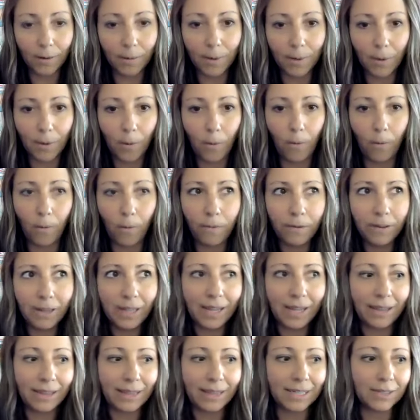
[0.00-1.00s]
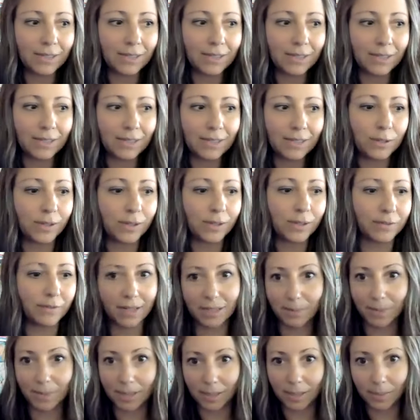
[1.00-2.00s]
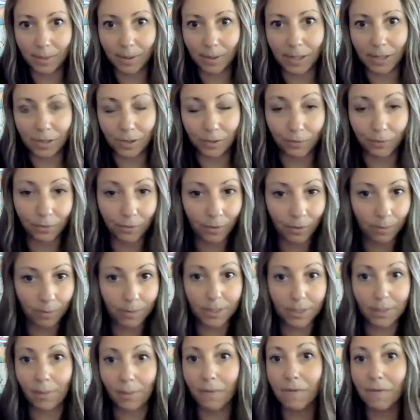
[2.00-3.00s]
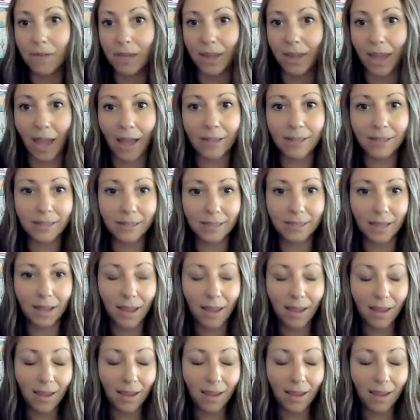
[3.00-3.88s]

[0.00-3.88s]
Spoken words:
but hopefully at least you can find some inspiration from some of the guests.